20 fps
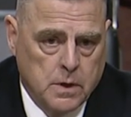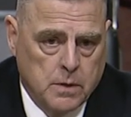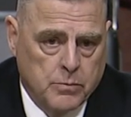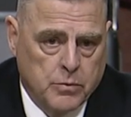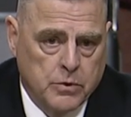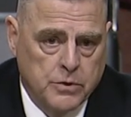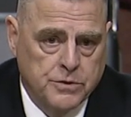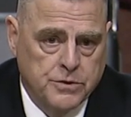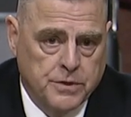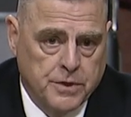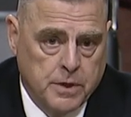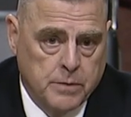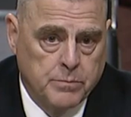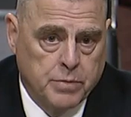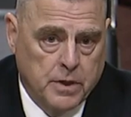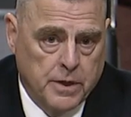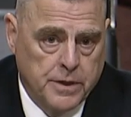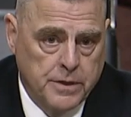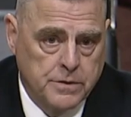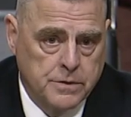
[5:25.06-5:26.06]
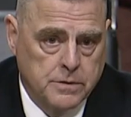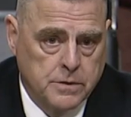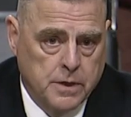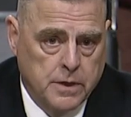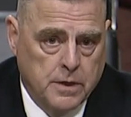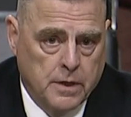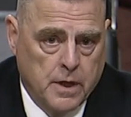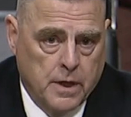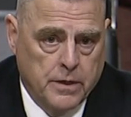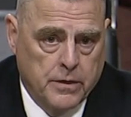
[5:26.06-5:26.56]
person in place,
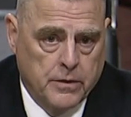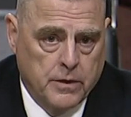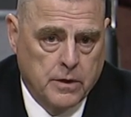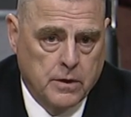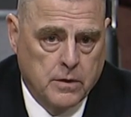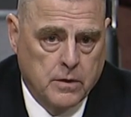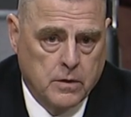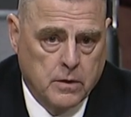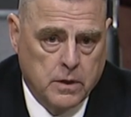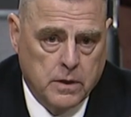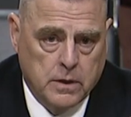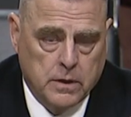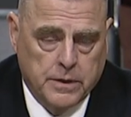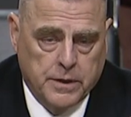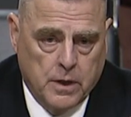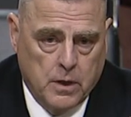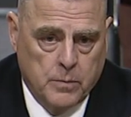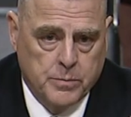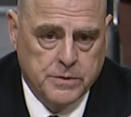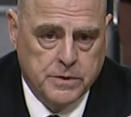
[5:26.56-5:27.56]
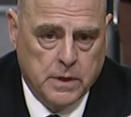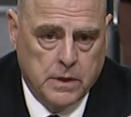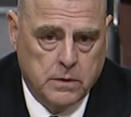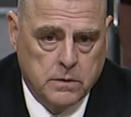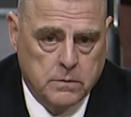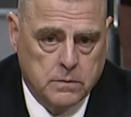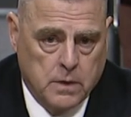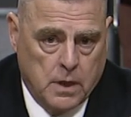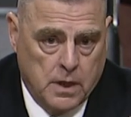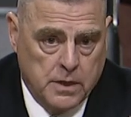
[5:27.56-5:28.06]
I think clearly helps
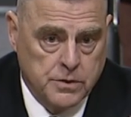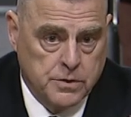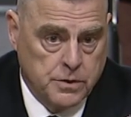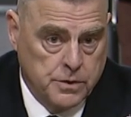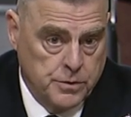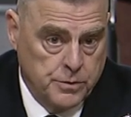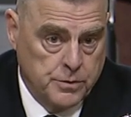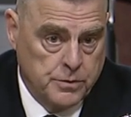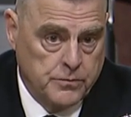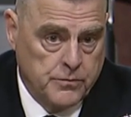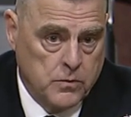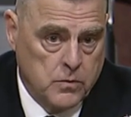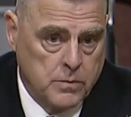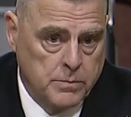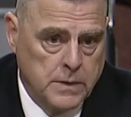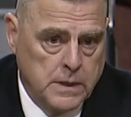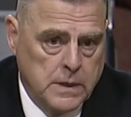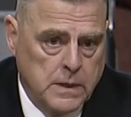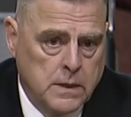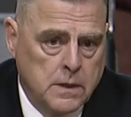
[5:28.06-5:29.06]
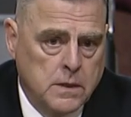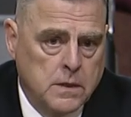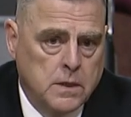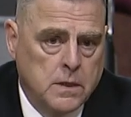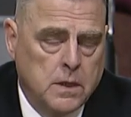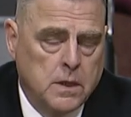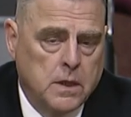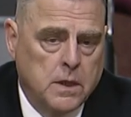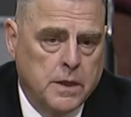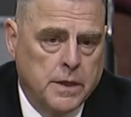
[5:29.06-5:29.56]
out us in uniform.
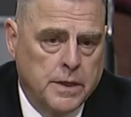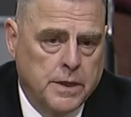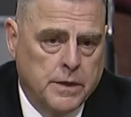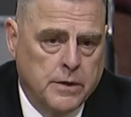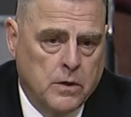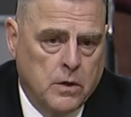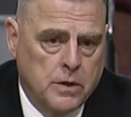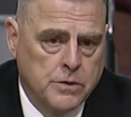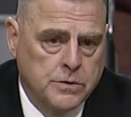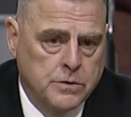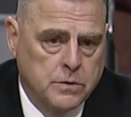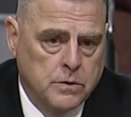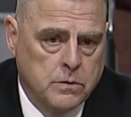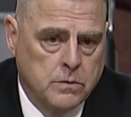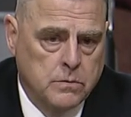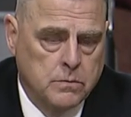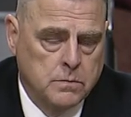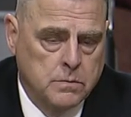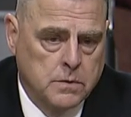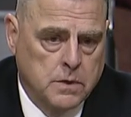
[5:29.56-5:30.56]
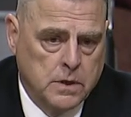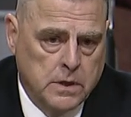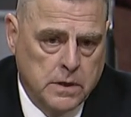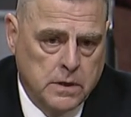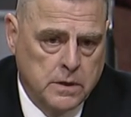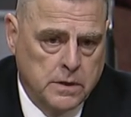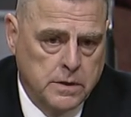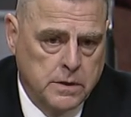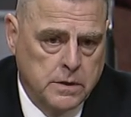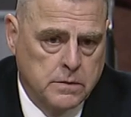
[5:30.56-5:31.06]
And it also
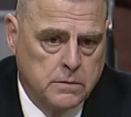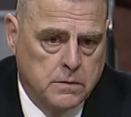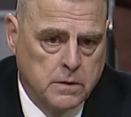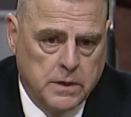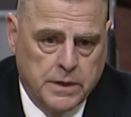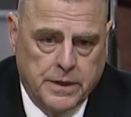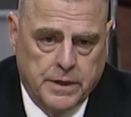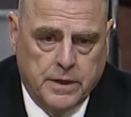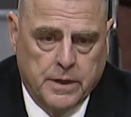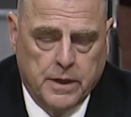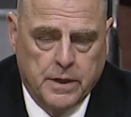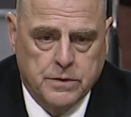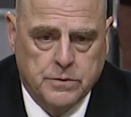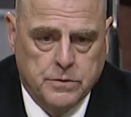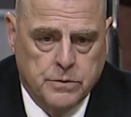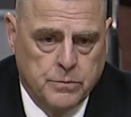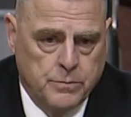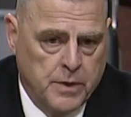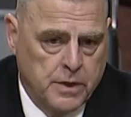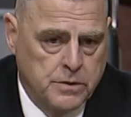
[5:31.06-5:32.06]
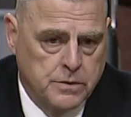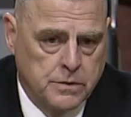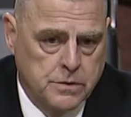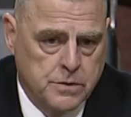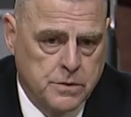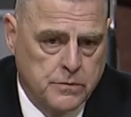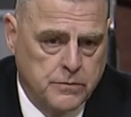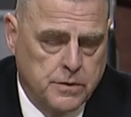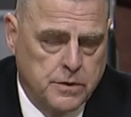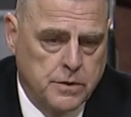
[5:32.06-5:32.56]
clearly delineates, you mentioned
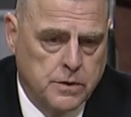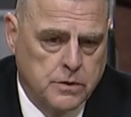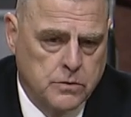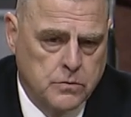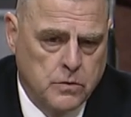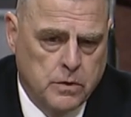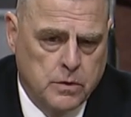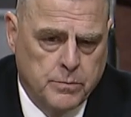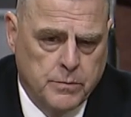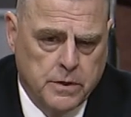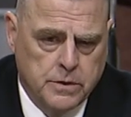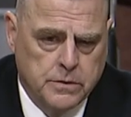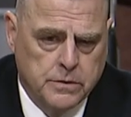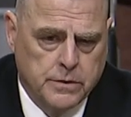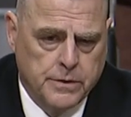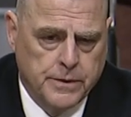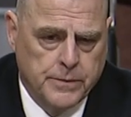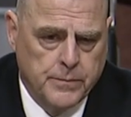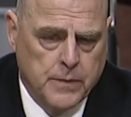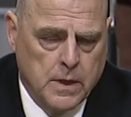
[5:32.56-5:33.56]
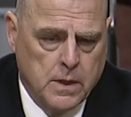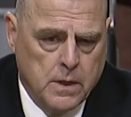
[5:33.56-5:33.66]
civilian control of military.